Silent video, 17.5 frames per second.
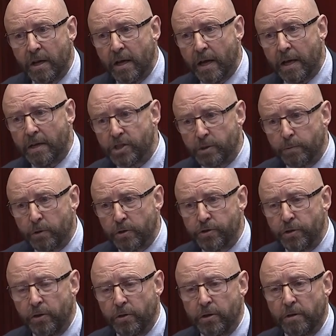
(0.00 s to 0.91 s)
as the
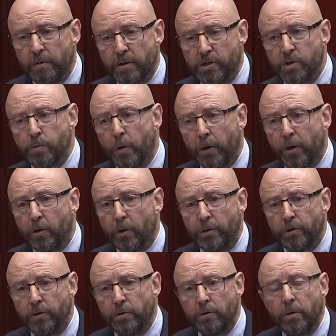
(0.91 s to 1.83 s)
prosecutor, this is what you're
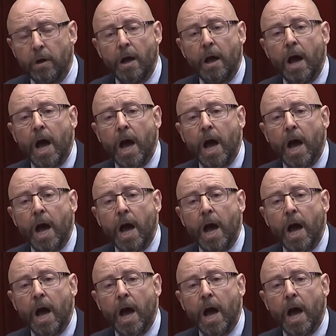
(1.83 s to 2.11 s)
going to do,